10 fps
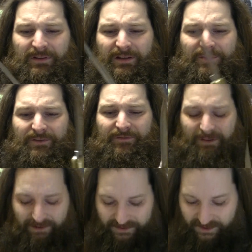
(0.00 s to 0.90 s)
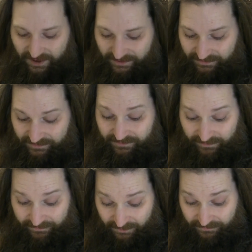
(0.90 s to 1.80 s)
cut their fingers on
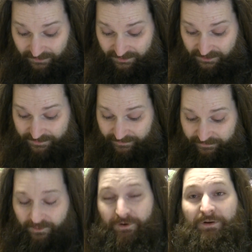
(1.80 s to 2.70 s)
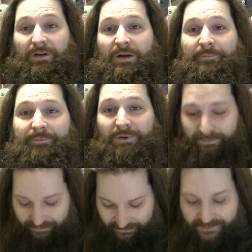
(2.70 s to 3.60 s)
review videos before, but
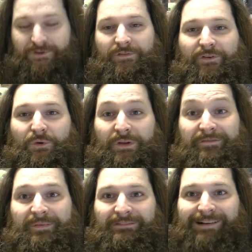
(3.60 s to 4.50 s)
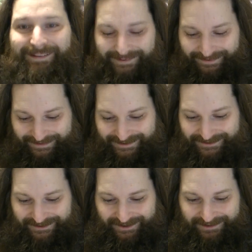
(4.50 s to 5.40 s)
so far we've been lucky on this
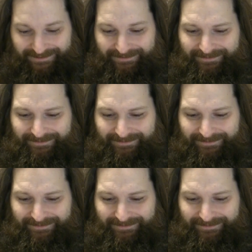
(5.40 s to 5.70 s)
channel.